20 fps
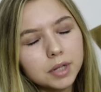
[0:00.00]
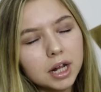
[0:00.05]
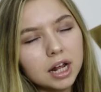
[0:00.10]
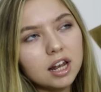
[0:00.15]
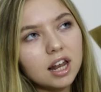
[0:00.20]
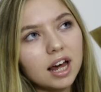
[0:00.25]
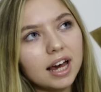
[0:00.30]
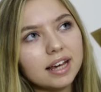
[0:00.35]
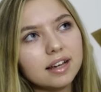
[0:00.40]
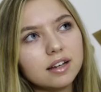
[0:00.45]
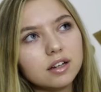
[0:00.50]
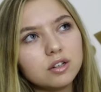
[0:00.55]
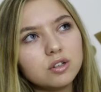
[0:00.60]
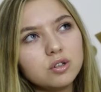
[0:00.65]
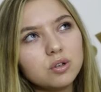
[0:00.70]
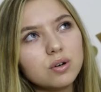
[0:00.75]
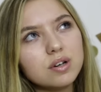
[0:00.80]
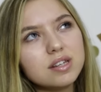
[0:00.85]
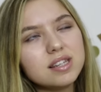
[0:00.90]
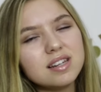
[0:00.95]
like,
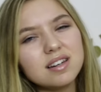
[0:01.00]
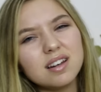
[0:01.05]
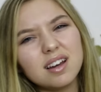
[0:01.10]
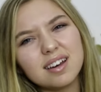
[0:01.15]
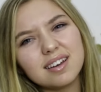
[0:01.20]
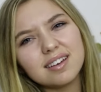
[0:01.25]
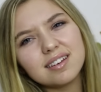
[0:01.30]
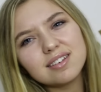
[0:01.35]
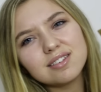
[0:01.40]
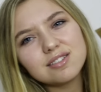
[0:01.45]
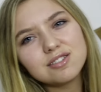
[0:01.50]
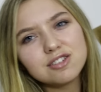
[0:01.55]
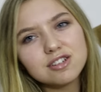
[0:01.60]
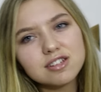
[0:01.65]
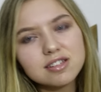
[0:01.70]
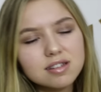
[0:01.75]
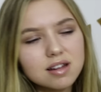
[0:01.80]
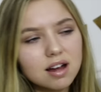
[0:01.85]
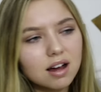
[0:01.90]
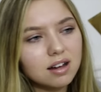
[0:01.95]
not as in like
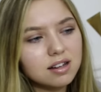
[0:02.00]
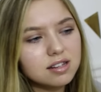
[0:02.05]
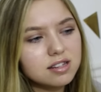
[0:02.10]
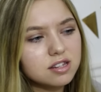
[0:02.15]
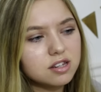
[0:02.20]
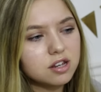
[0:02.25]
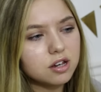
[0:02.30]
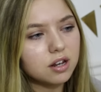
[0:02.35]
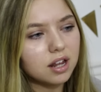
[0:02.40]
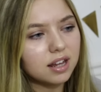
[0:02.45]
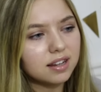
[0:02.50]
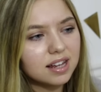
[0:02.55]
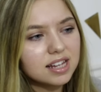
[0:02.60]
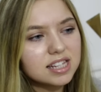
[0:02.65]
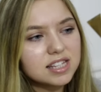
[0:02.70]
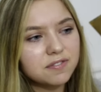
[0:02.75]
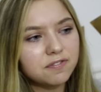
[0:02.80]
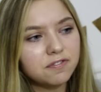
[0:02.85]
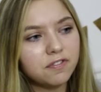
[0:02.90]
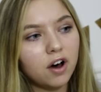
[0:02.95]
just us two, like
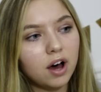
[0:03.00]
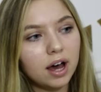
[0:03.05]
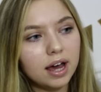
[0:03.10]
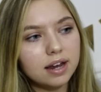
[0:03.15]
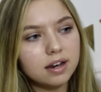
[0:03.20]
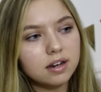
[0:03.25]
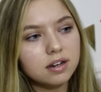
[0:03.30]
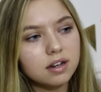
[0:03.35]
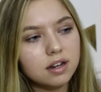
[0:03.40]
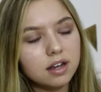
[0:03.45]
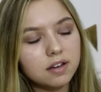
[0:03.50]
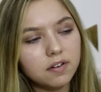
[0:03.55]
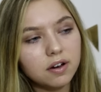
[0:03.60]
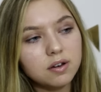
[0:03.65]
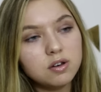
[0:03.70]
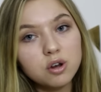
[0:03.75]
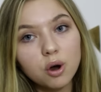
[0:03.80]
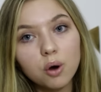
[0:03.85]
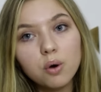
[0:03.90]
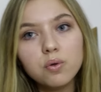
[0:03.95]
that's fine if I
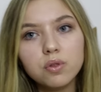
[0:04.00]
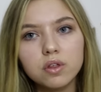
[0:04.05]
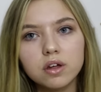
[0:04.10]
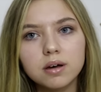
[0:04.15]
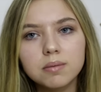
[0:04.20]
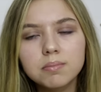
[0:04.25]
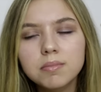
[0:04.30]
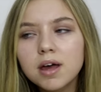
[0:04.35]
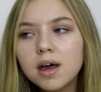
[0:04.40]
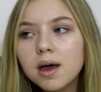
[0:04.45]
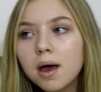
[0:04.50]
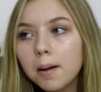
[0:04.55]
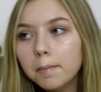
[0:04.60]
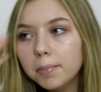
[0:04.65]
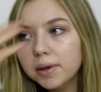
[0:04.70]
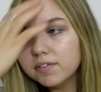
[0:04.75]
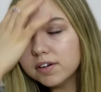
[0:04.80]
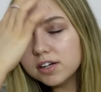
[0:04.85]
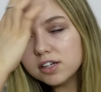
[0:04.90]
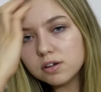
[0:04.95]
know them.
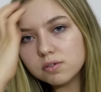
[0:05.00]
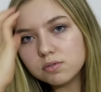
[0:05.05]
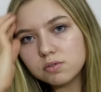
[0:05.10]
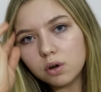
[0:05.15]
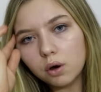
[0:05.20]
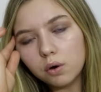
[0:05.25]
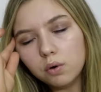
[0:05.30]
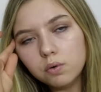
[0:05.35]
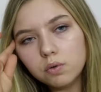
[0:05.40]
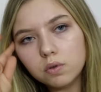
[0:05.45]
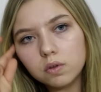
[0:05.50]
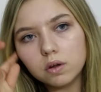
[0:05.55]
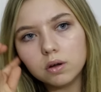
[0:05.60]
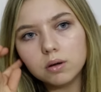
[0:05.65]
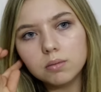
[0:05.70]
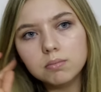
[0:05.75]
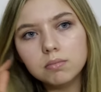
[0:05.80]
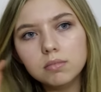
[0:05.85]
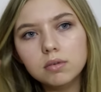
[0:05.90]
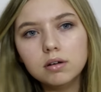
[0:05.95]
But if I don't know
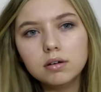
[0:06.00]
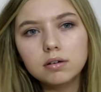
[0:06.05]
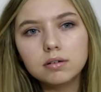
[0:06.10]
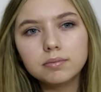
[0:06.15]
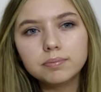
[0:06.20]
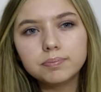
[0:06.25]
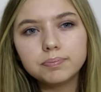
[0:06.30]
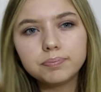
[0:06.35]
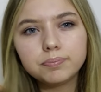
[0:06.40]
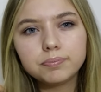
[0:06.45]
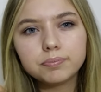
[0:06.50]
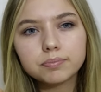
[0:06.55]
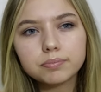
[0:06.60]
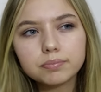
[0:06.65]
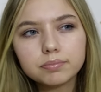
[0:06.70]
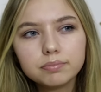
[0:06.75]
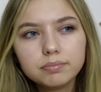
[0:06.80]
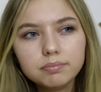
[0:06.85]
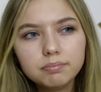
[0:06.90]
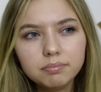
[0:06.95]
them,
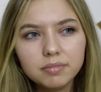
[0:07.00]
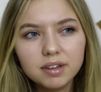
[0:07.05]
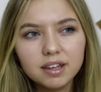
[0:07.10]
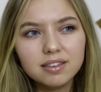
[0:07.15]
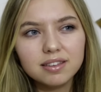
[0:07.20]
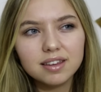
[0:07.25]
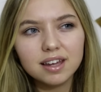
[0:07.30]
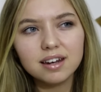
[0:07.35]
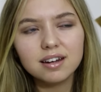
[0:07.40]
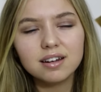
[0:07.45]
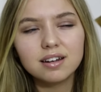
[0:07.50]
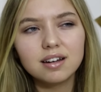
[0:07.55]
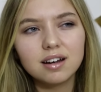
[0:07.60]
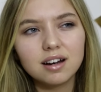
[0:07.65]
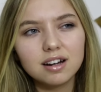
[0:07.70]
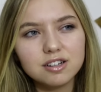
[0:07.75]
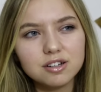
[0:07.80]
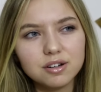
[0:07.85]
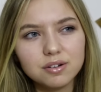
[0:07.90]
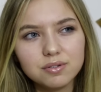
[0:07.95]
then
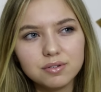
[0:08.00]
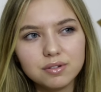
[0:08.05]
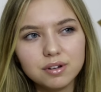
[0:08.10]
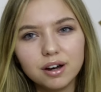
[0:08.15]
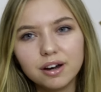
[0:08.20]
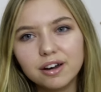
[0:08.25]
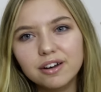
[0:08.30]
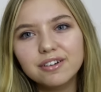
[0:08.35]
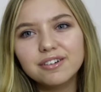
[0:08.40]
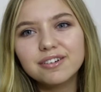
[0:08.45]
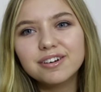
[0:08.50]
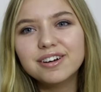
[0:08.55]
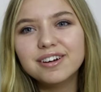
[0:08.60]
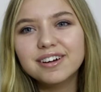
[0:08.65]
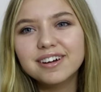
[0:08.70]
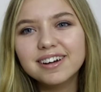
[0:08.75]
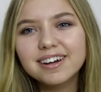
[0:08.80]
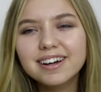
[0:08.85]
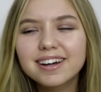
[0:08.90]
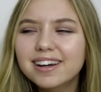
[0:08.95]
I don't know.
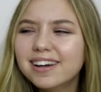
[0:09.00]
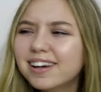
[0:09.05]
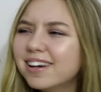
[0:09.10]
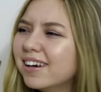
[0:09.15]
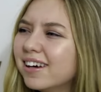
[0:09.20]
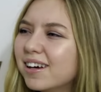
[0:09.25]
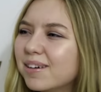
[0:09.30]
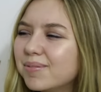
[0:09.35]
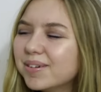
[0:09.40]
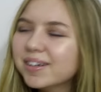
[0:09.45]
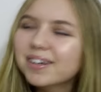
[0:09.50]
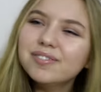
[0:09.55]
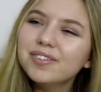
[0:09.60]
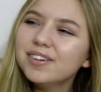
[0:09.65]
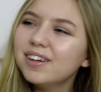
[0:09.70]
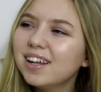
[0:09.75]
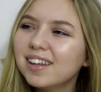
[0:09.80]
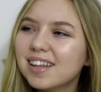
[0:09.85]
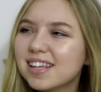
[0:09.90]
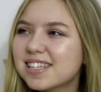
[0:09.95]
But I
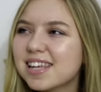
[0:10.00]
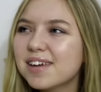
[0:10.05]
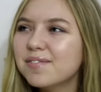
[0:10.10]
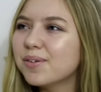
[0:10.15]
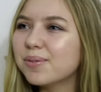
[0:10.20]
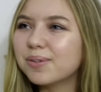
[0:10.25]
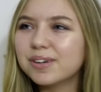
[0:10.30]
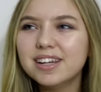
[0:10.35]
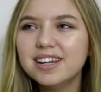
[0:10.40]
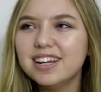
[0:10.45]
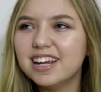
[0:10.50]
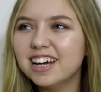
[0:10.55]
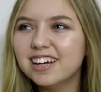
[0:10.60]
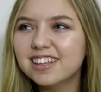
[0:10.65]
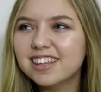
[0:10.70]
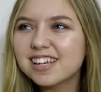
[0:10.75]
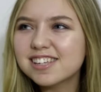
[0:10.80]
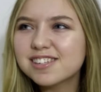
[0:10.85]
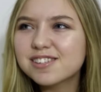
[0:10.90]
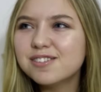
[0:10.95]
feel like that's everyone, isn't
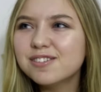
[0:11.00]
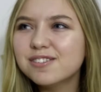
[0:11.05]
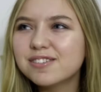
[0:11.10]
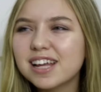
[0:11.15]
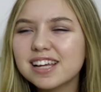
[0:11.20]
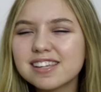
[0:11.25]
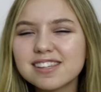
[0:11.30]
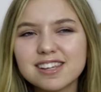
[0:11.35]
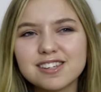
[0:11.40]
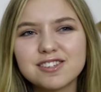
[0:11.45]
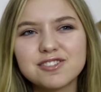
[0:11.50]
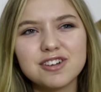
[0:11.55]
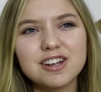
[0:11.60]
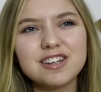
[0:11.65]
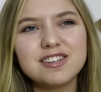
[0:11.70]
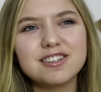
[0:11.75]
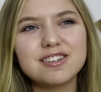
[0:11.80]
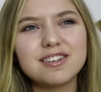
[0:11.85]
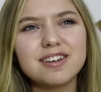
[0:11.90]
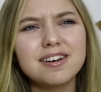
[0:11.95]
it? That's like
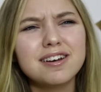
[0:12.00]
strange.